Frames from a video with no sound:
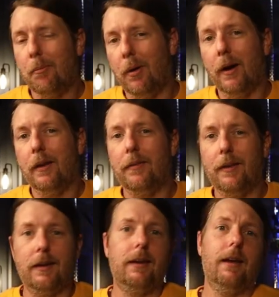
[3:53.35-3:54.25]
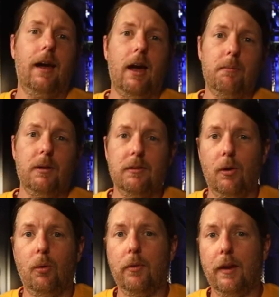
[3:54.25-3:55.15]
But then again, I have been
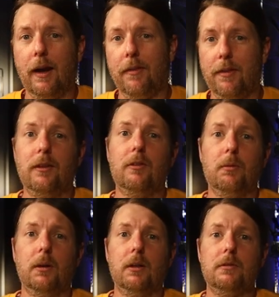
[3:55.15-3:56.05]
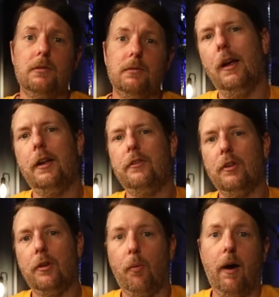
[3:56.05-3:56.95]
told that I think too much.
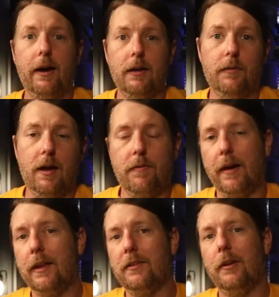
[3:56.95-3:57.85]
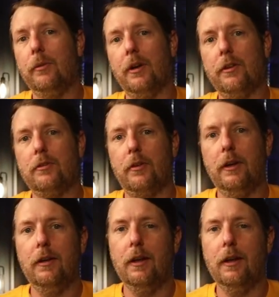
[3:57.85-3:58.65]
To the right of that fancy new touchscreen